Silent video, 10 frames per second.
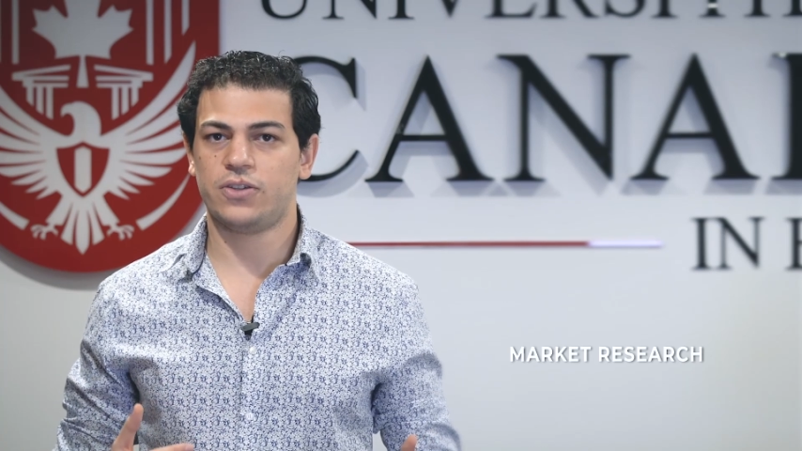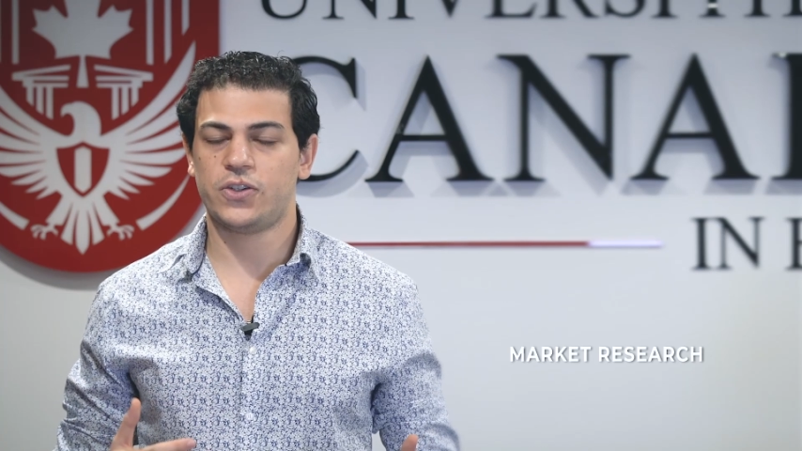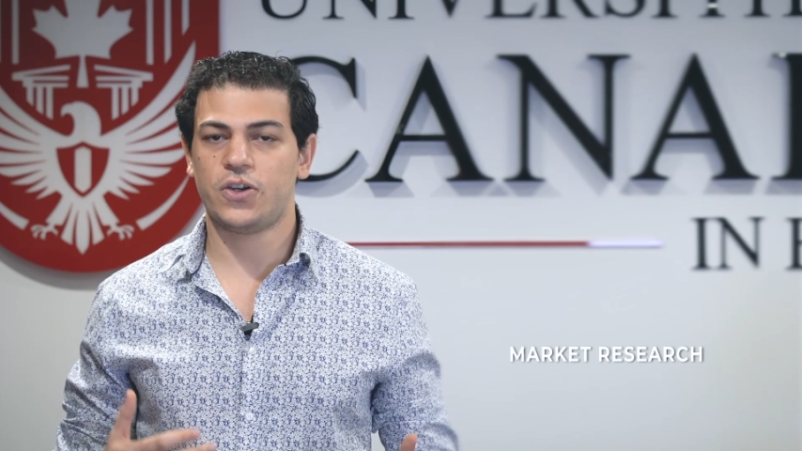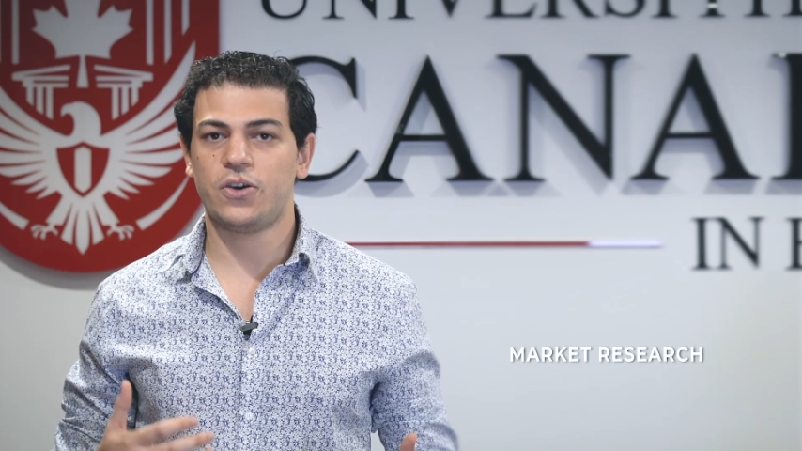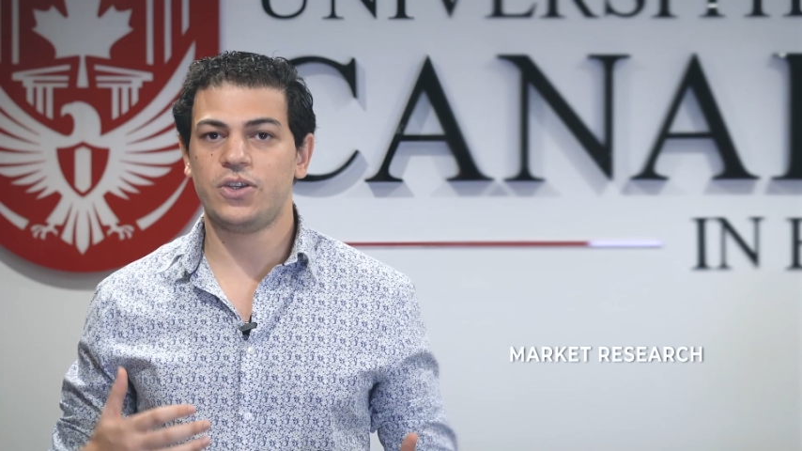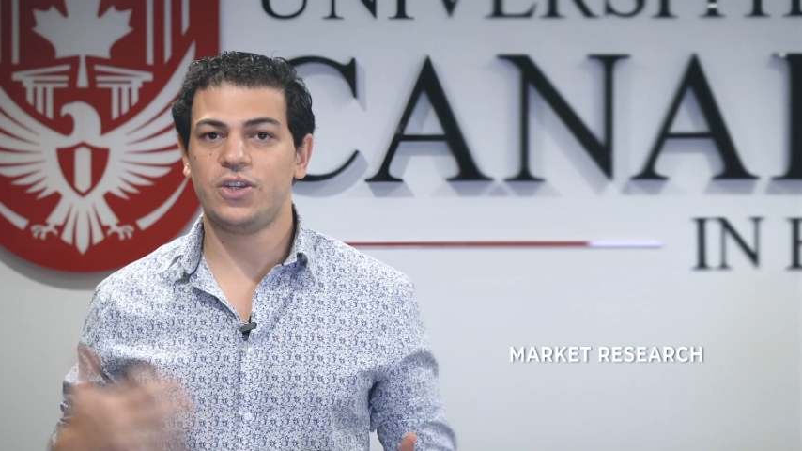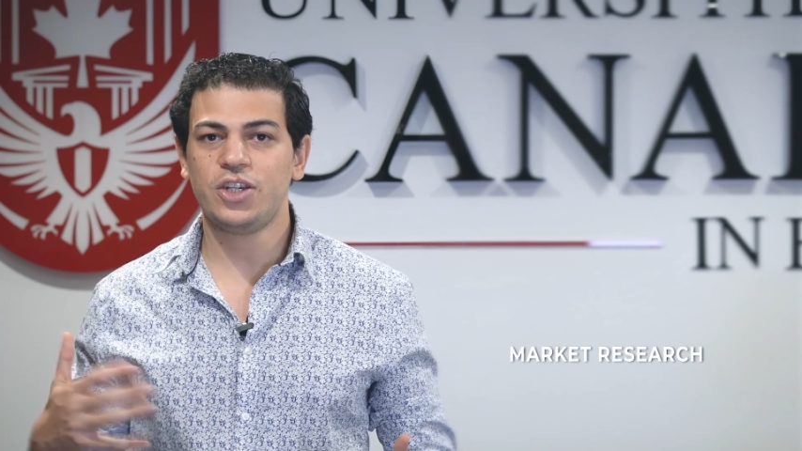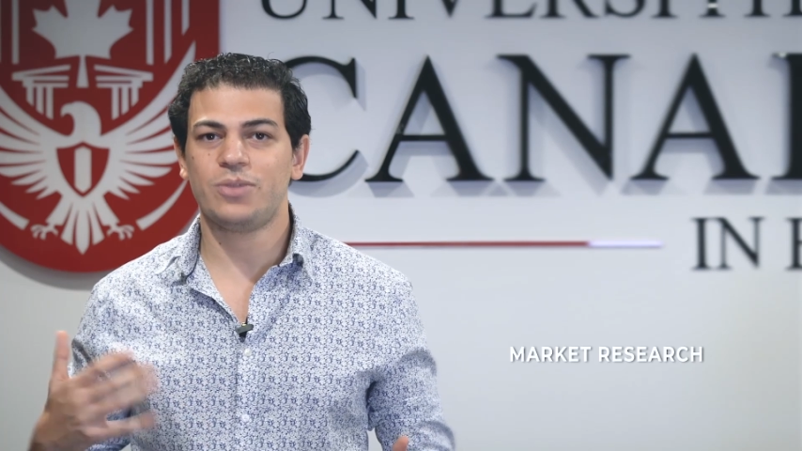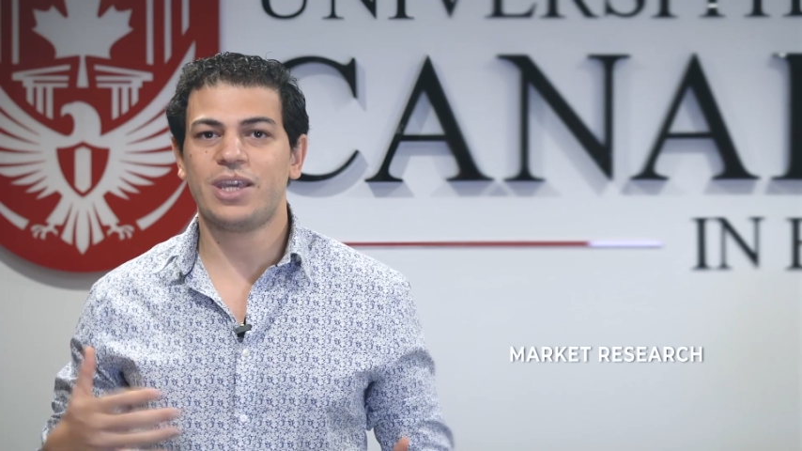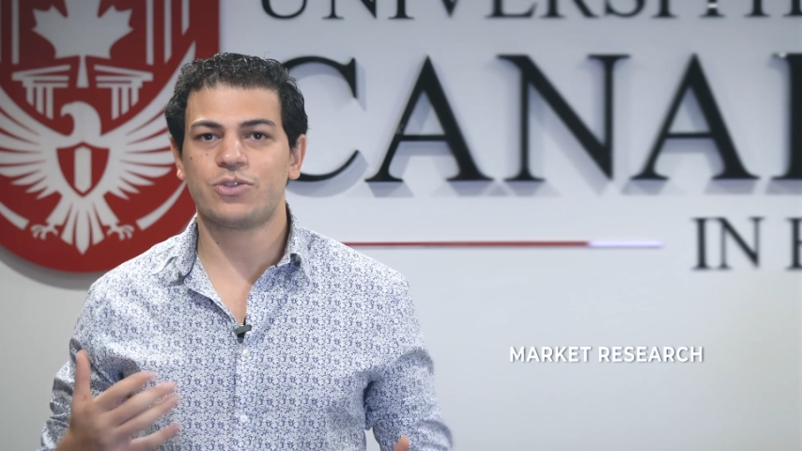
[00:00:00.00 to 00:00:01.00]
So you need
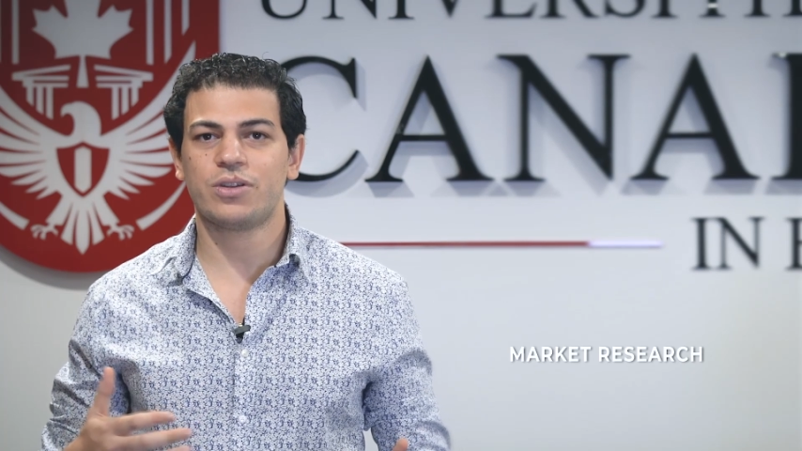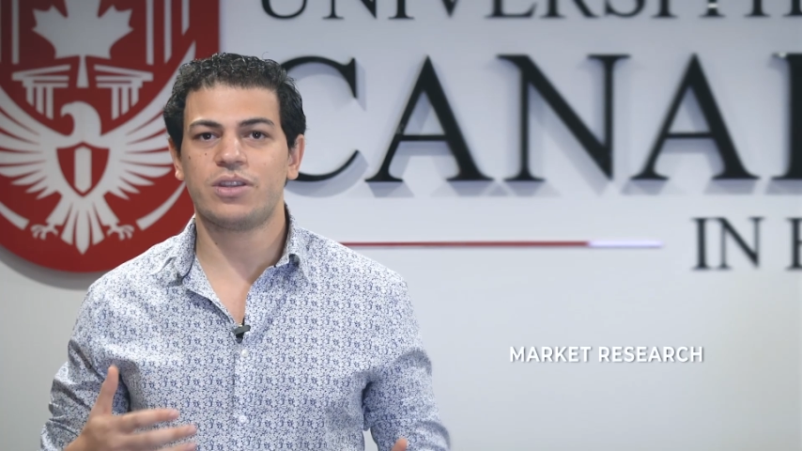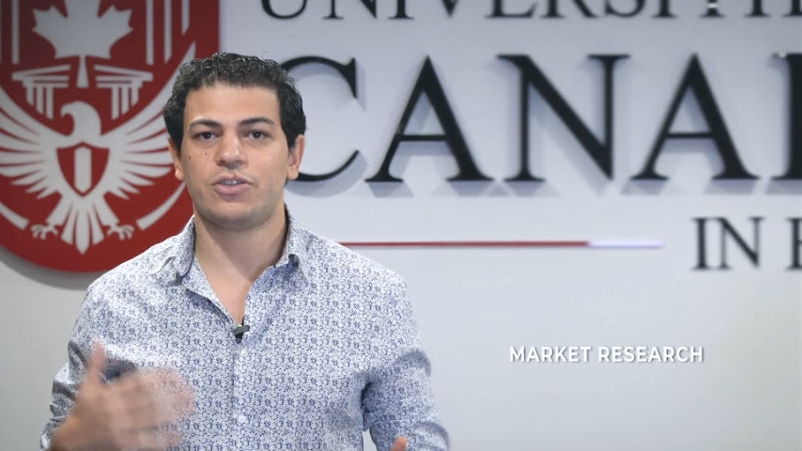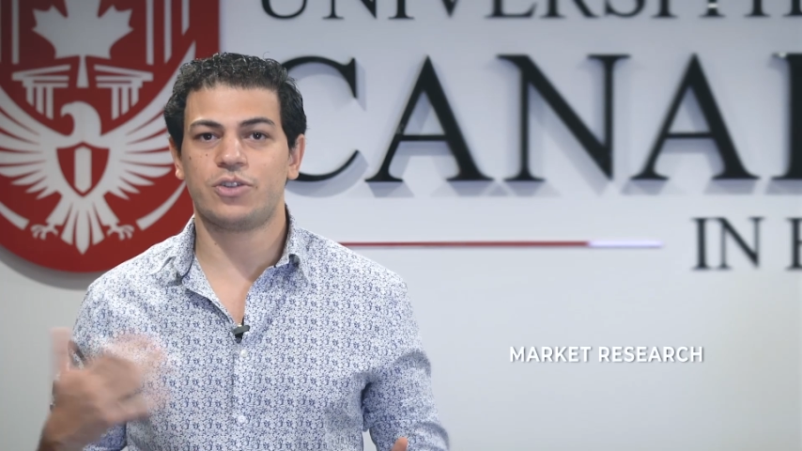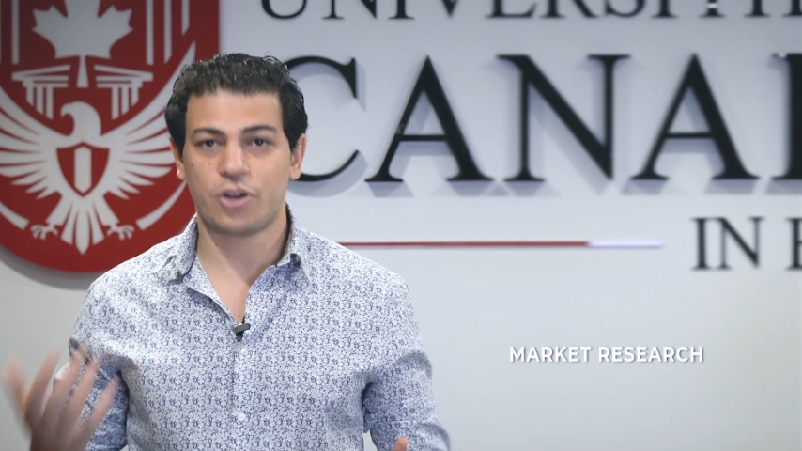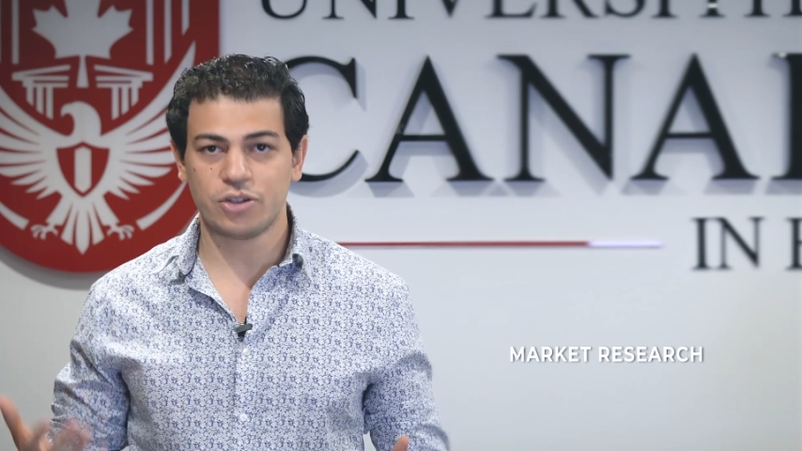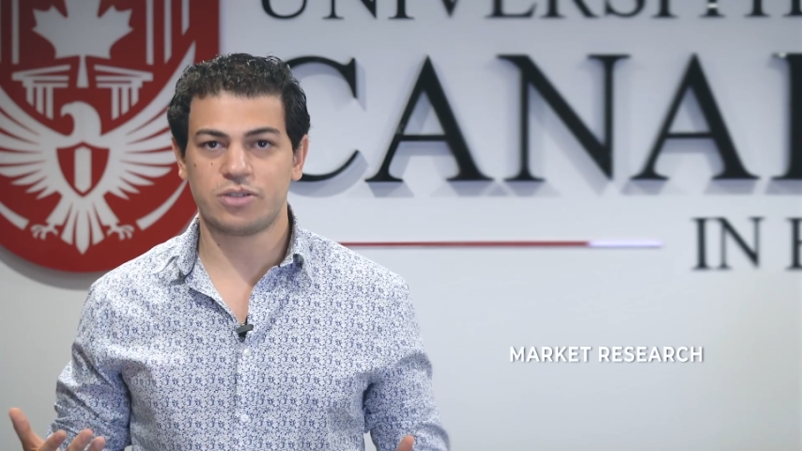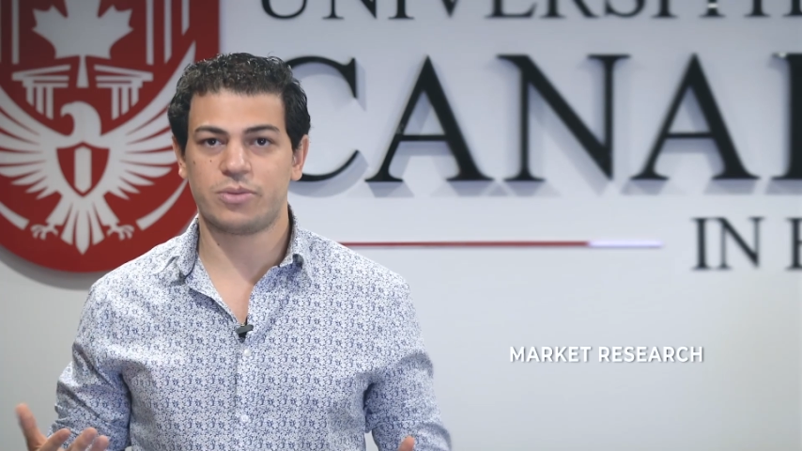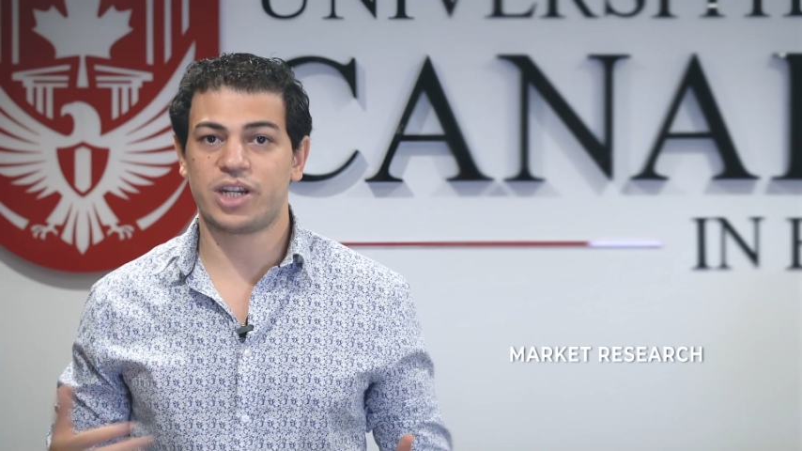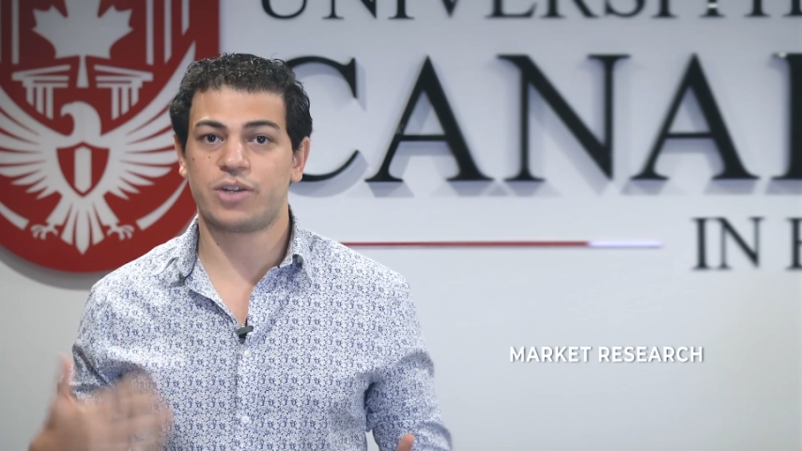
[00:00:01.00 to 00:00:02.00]
to make sure that your
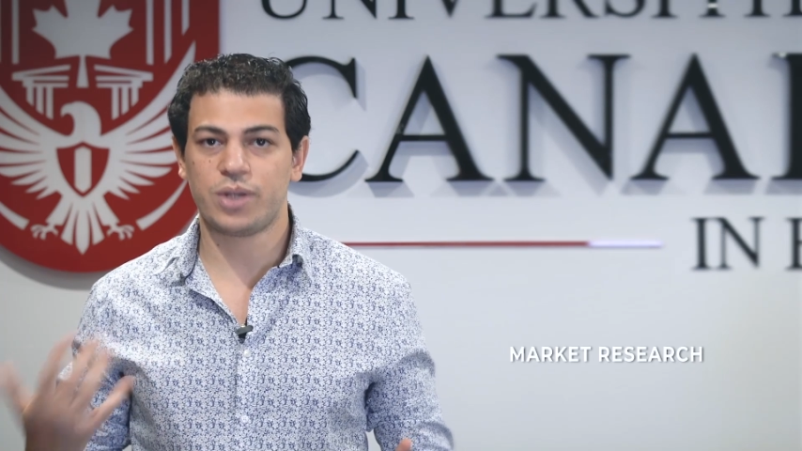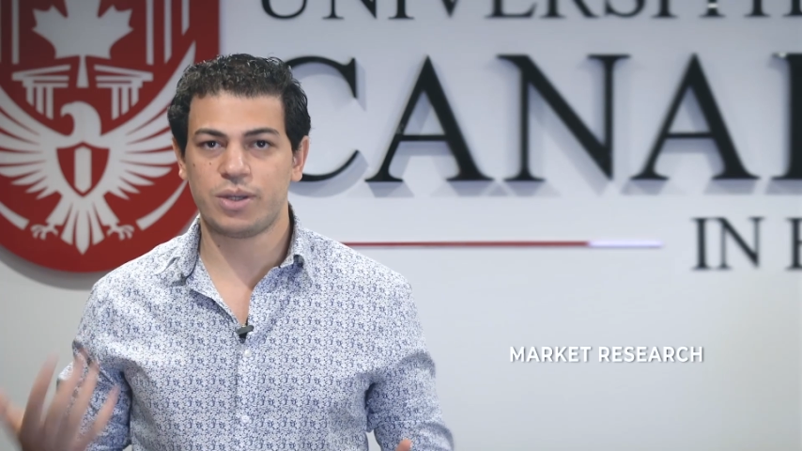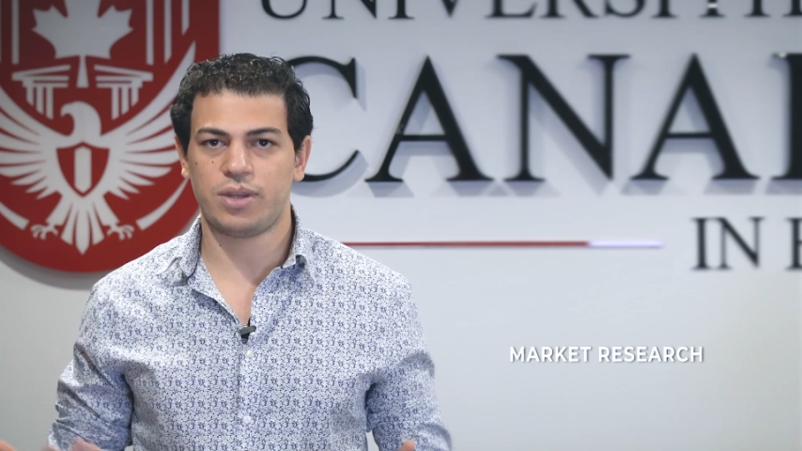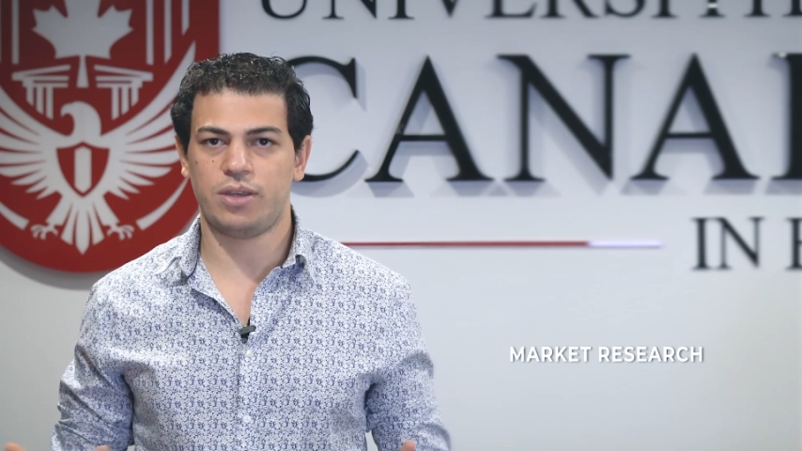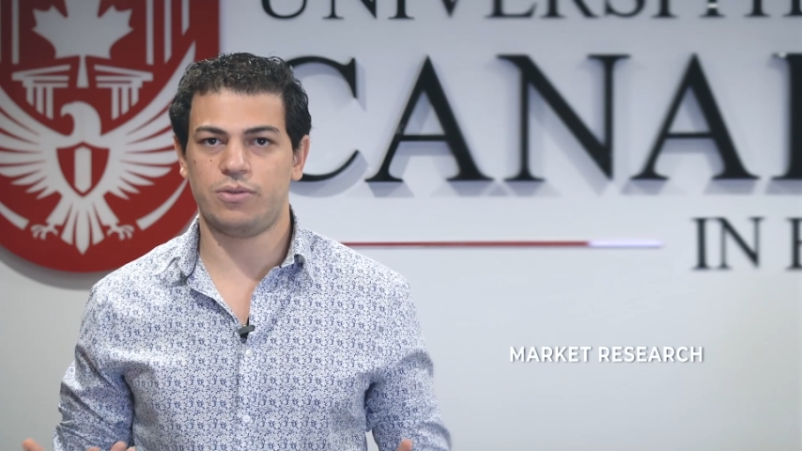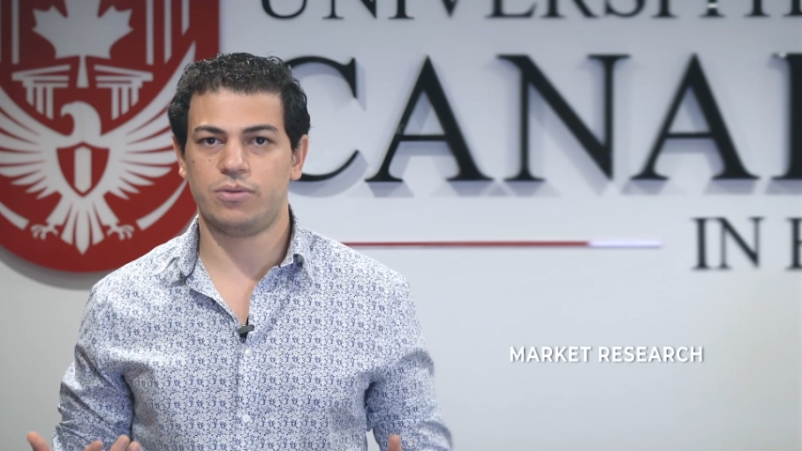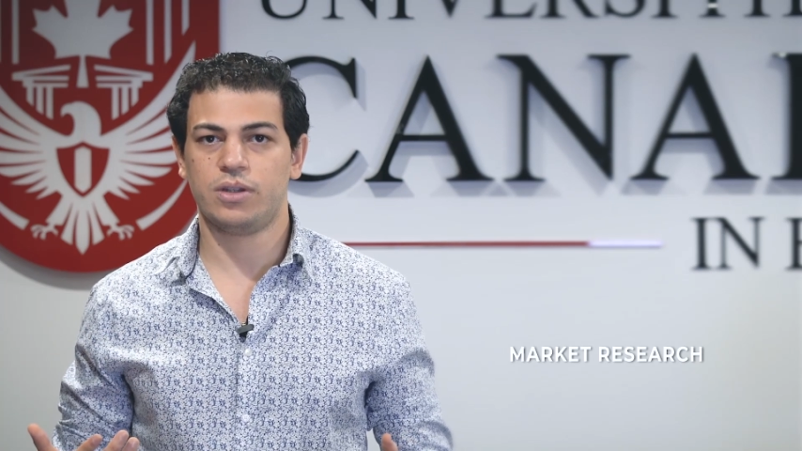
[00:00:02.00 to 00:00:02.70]
customer agree with you.